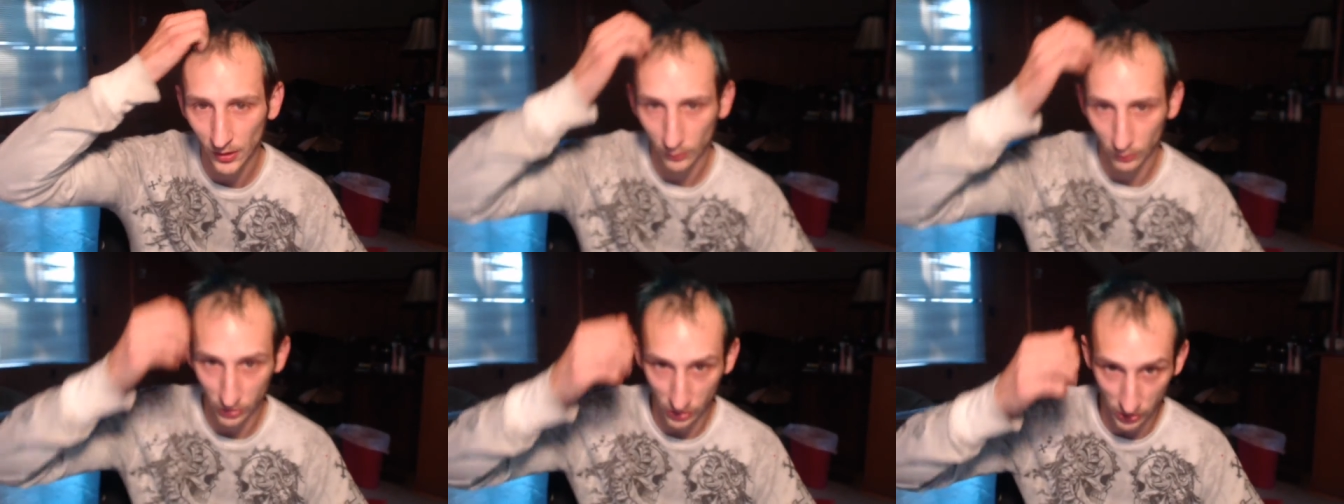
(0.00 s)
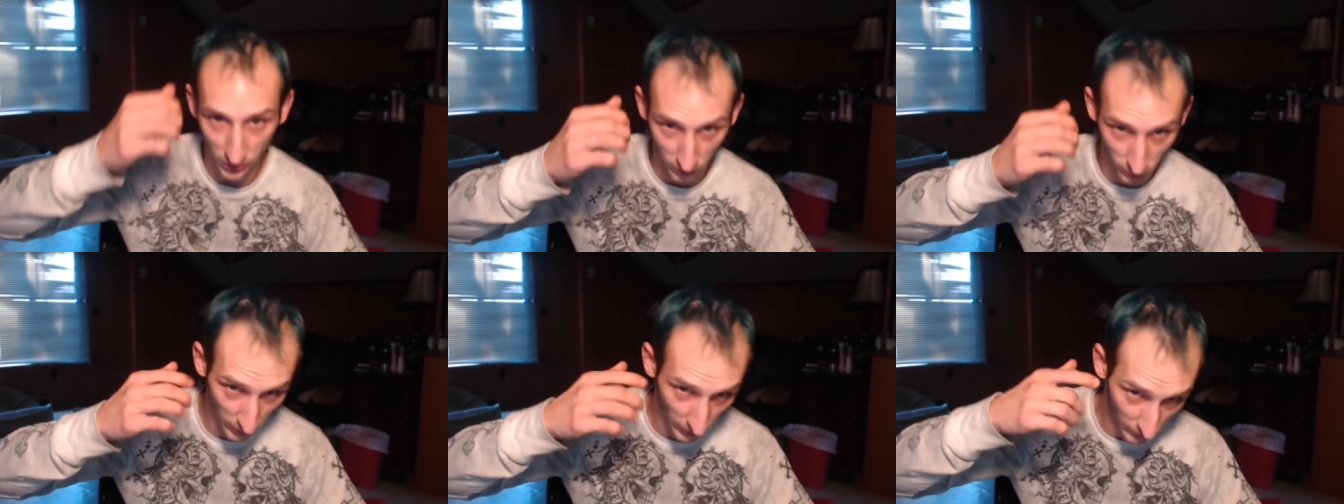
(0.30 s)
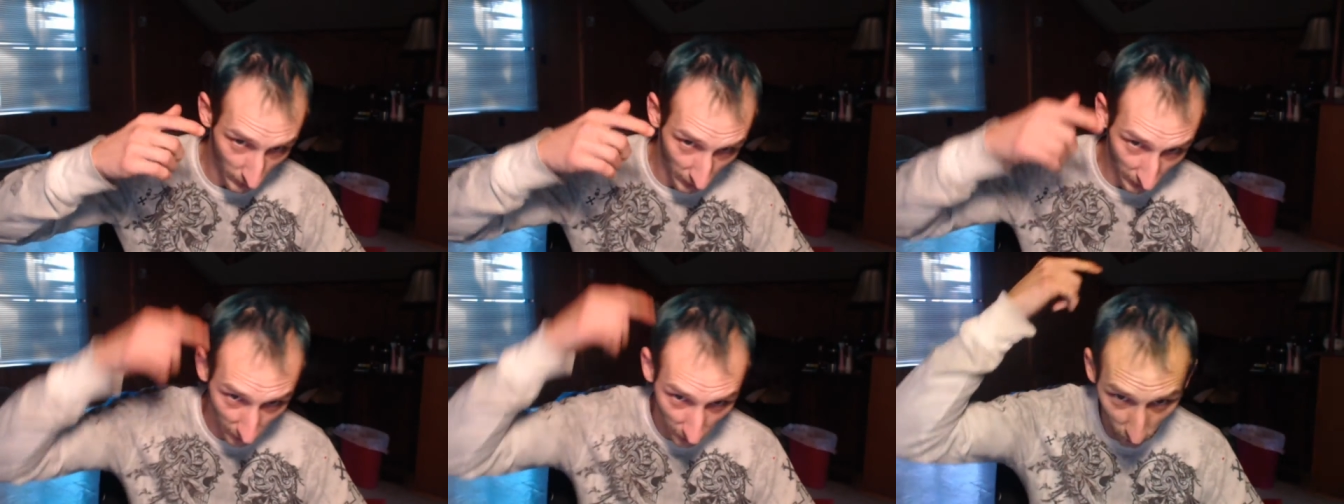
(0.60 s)
which is why
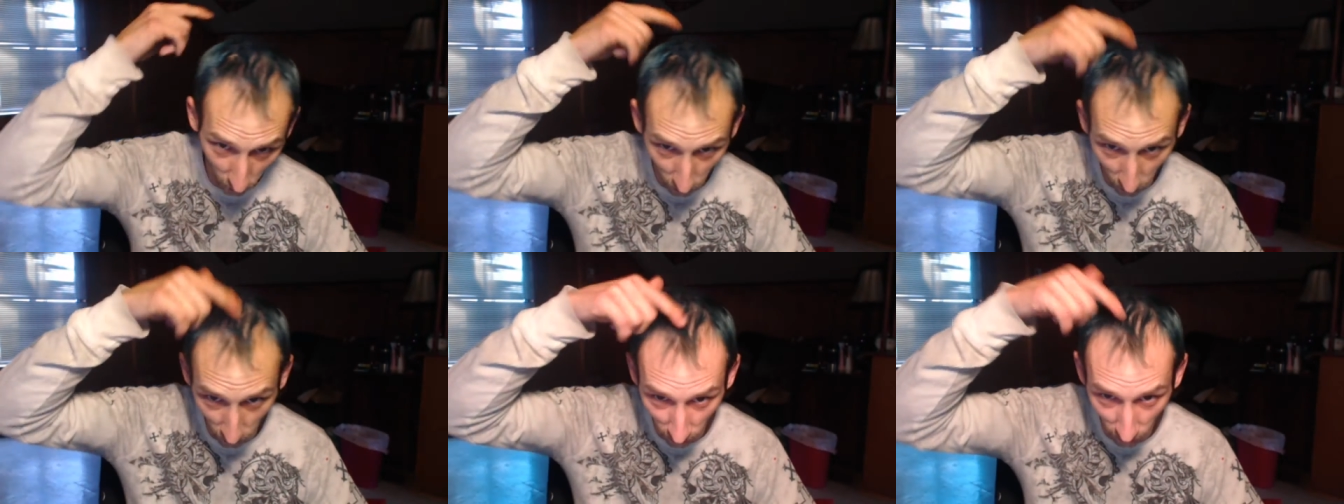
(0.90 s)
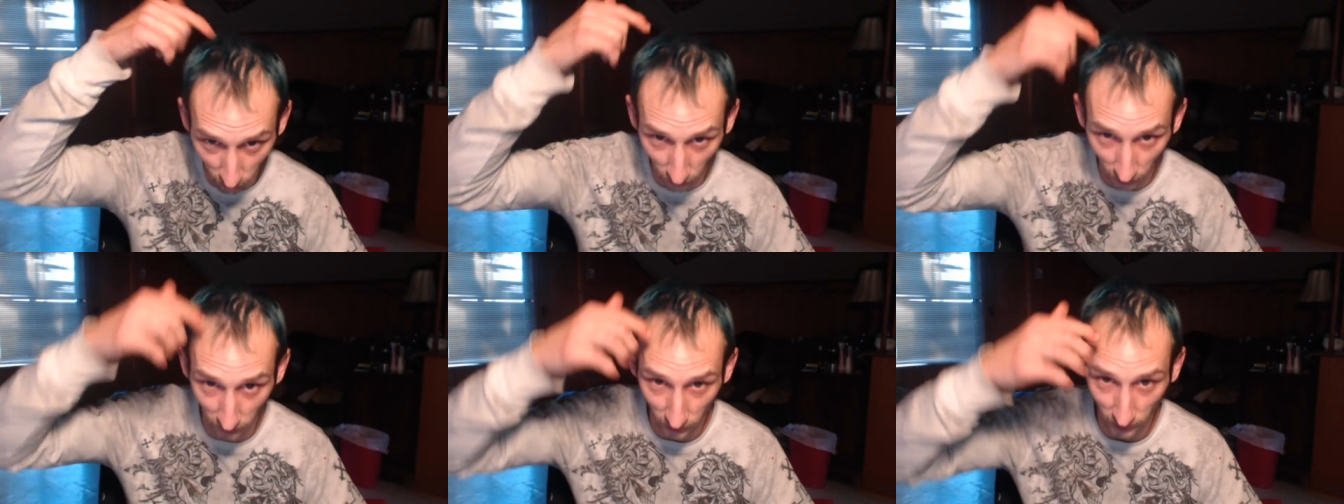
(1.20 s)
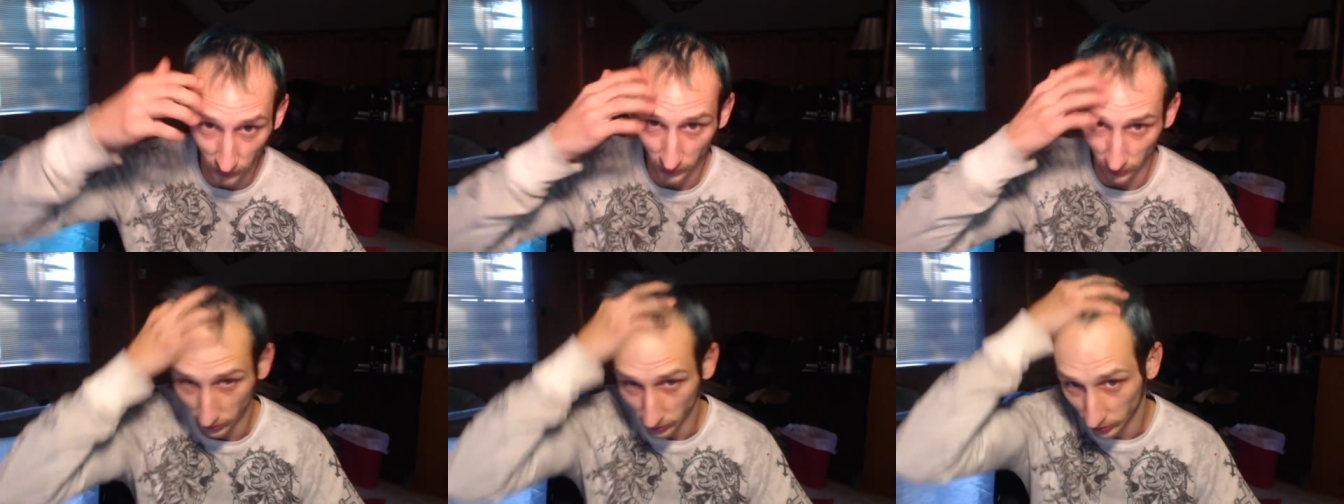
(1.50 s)
my hair looks crazy
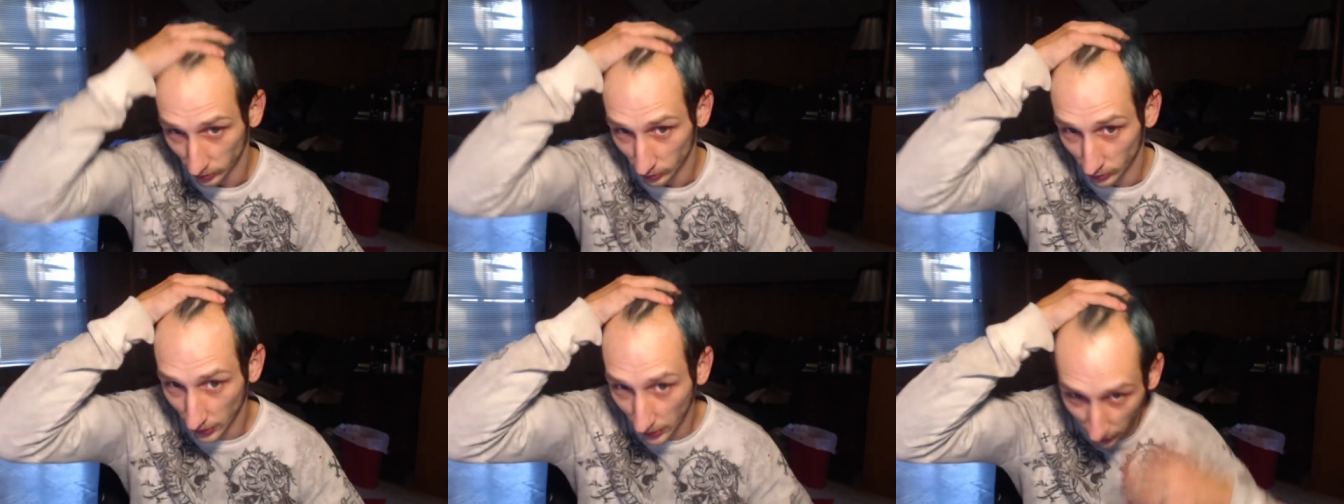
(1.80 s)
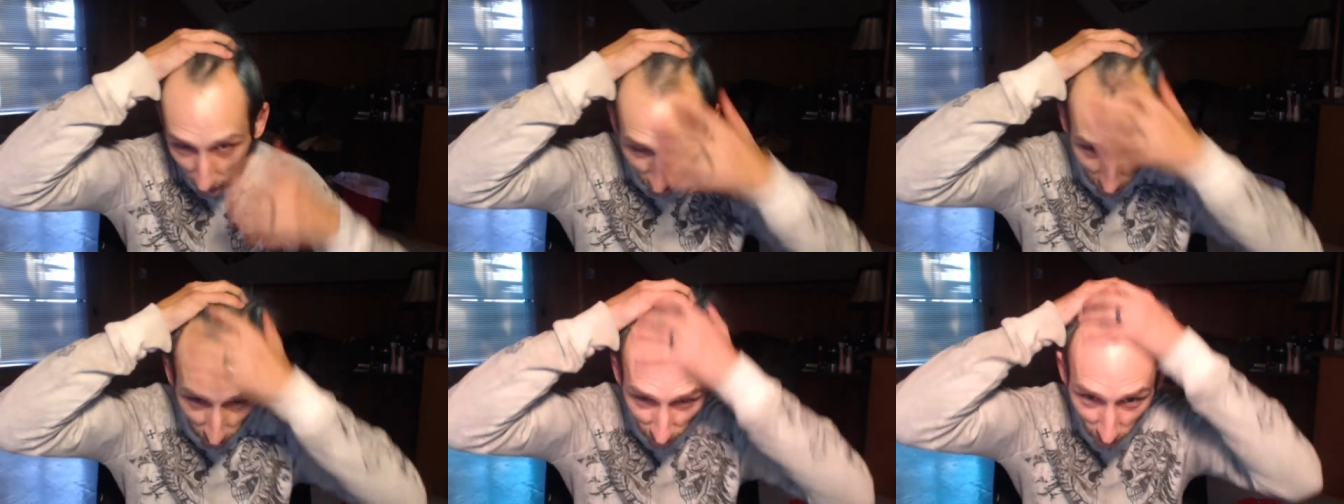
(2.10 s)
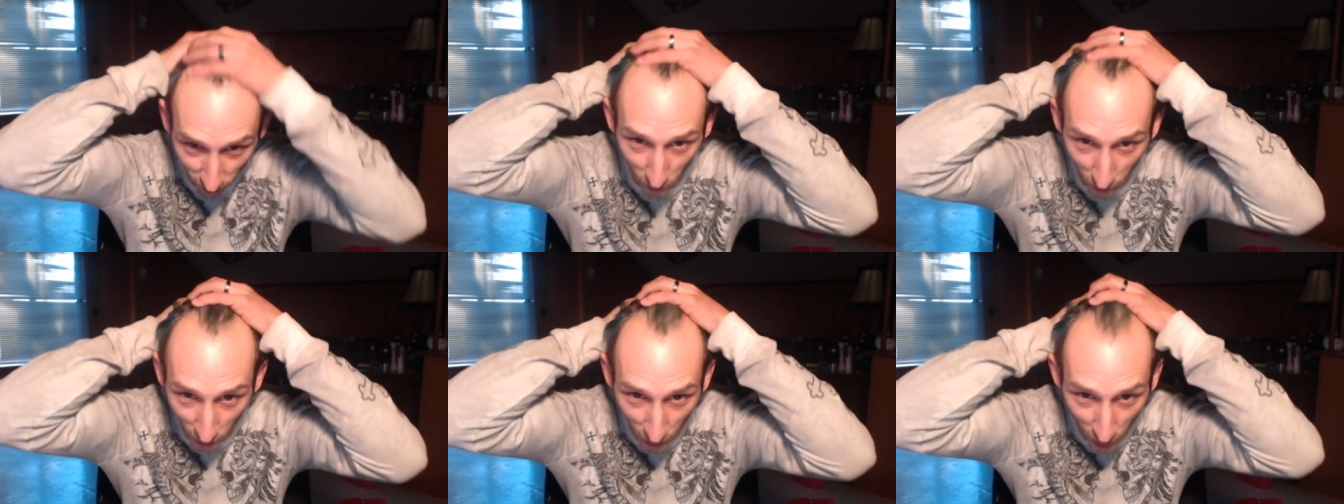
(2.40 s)
because there's a lot of this
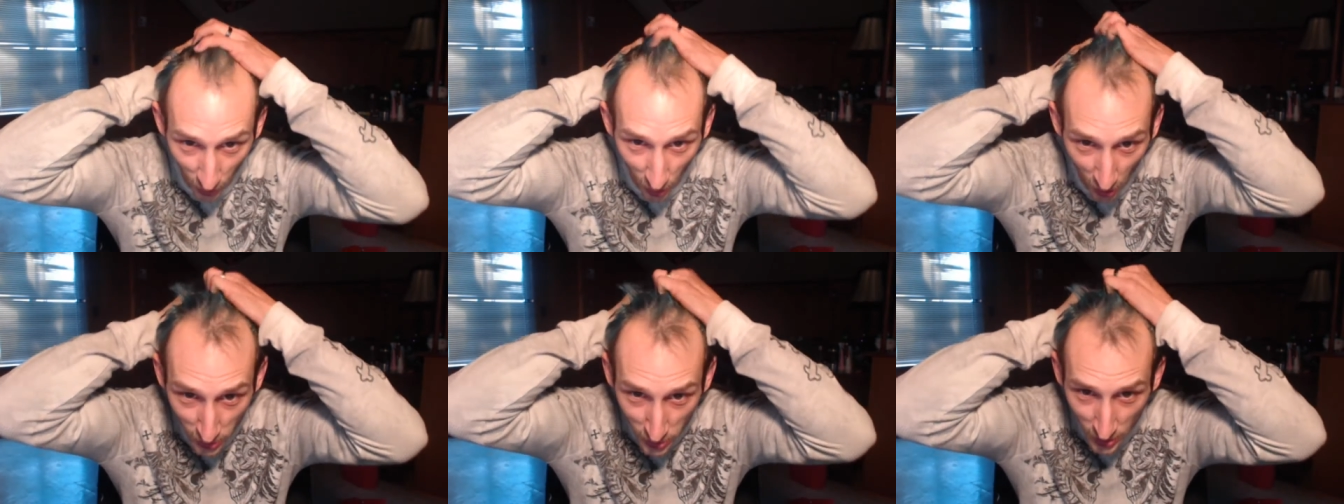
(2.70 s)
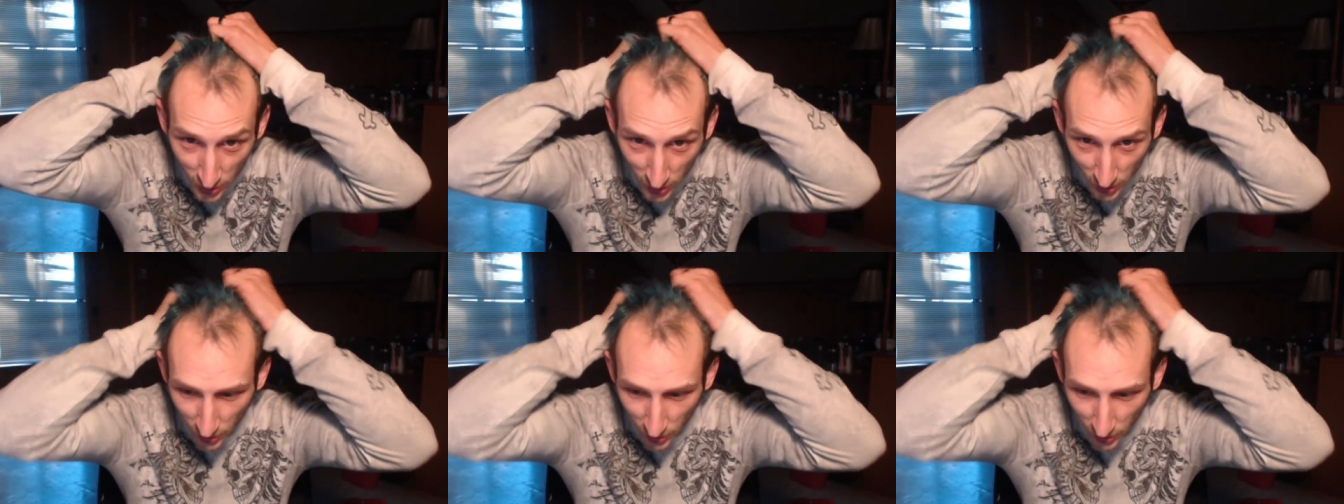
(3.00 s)
going on